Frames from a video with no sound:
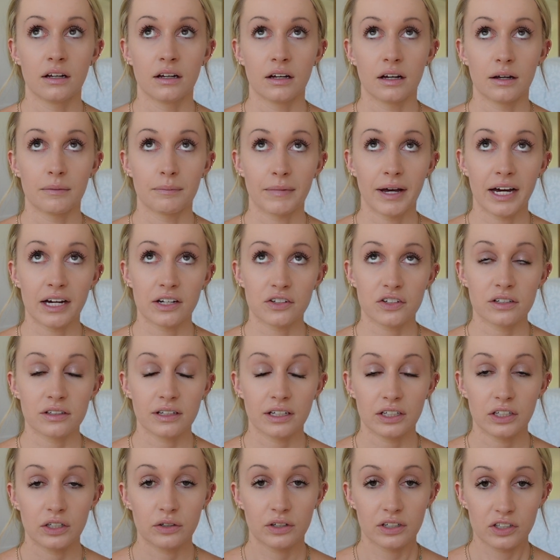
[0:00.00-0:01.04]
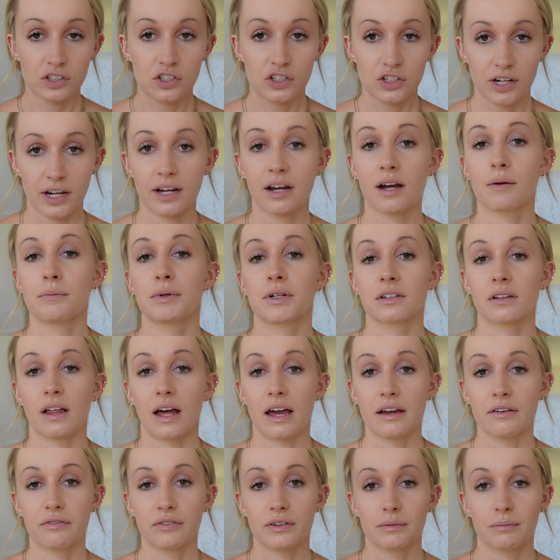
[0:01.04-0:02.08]
imagine that you could shake up your
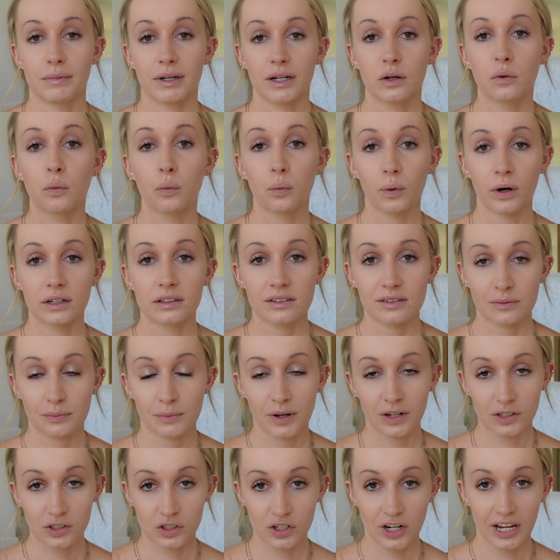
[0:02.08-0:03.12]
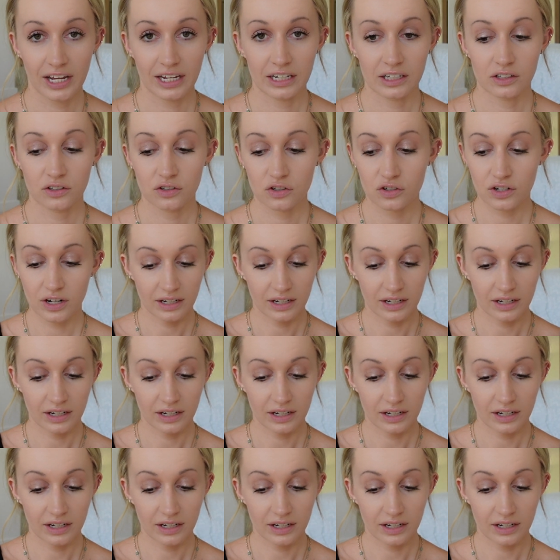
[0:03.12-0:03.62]
life and make one small change